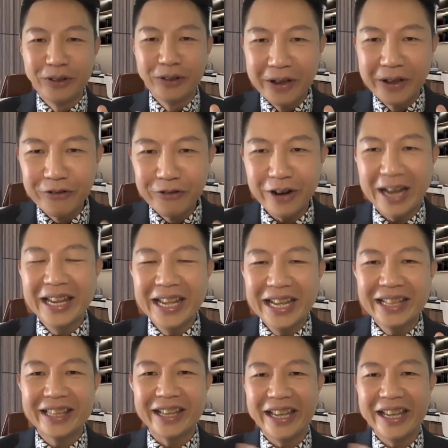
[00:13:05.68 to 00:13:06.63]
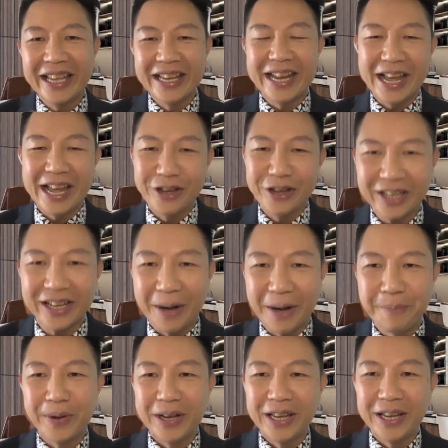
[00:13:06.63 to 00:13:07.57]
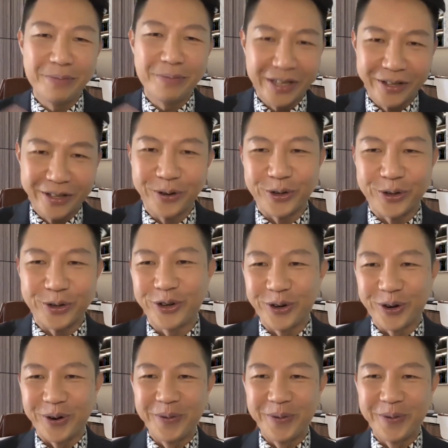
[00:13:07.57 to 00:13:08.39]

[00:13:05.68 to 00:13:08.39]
running the Enagic company, Mr. Ohshiro?